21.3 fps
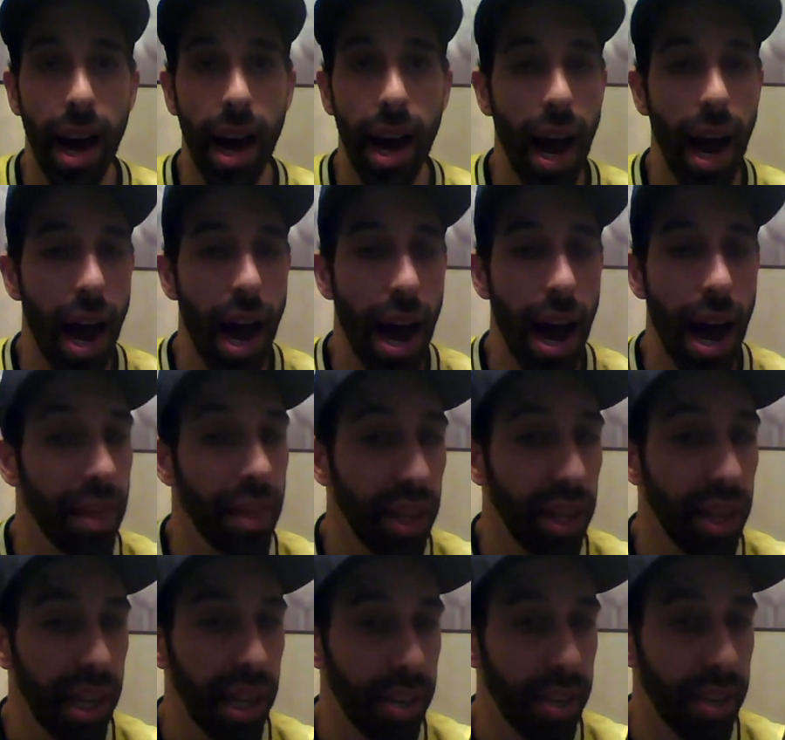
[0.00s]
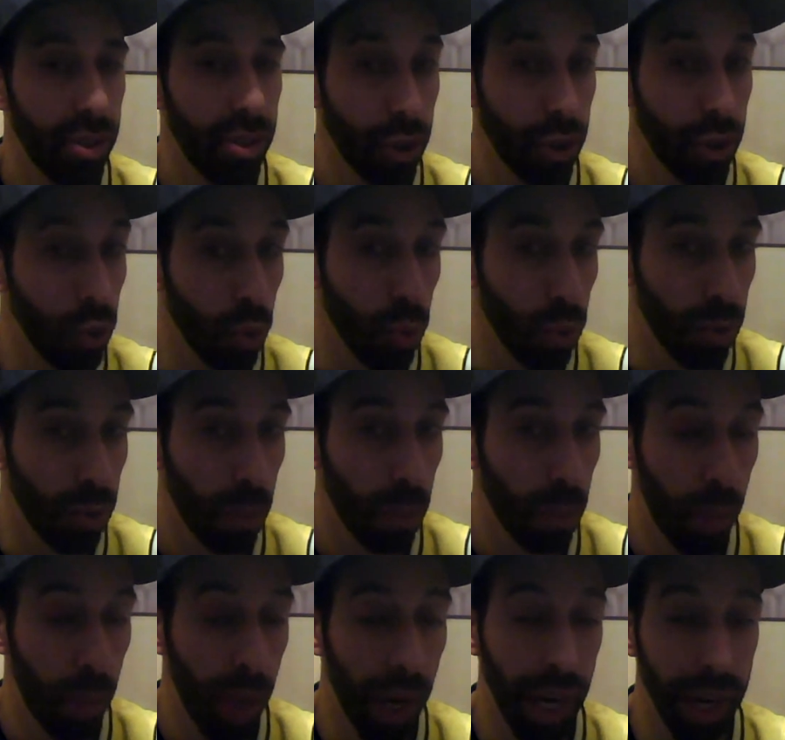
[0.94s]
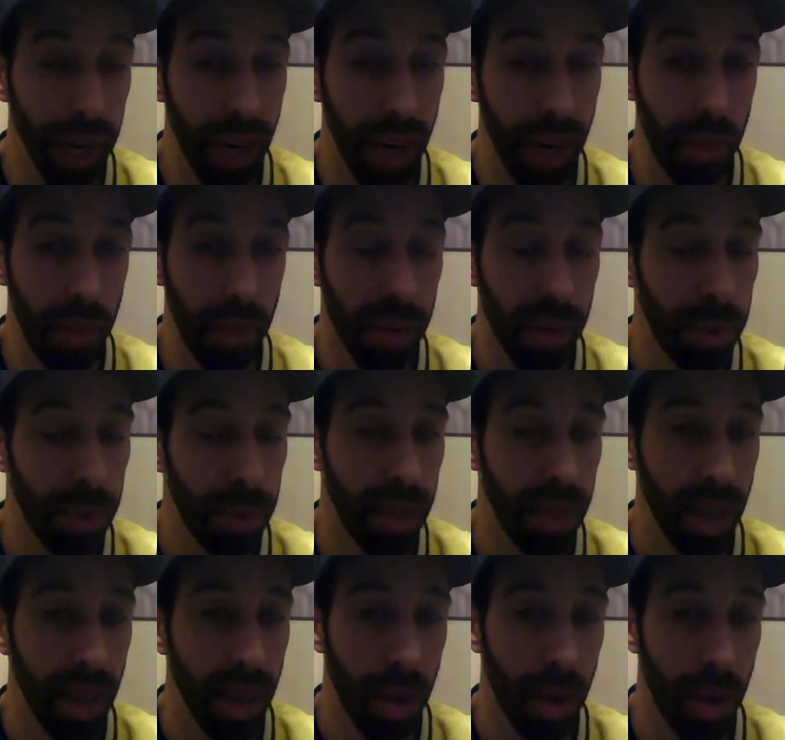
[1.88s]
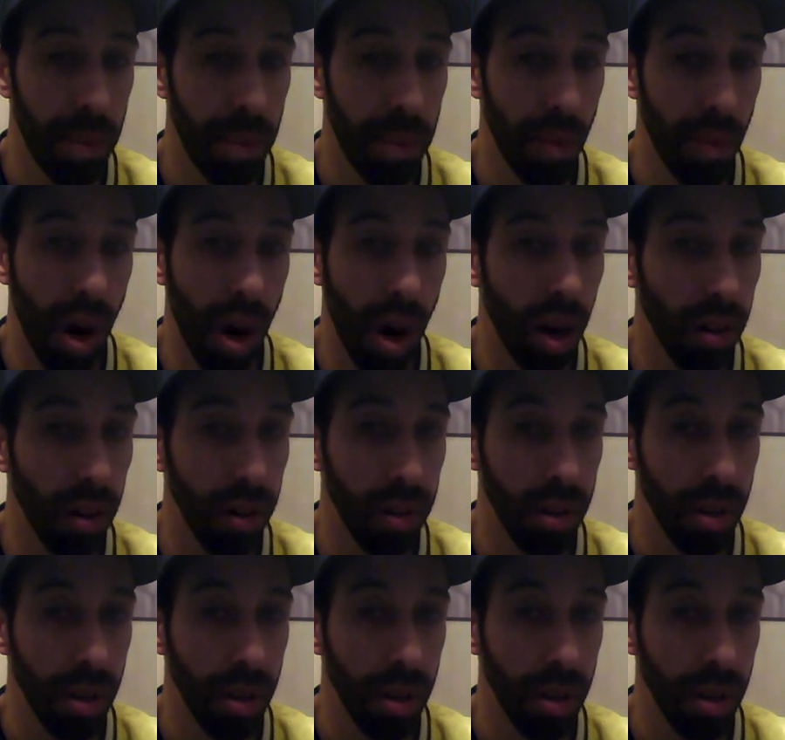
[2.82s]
I think he has 2, but I might be wrong.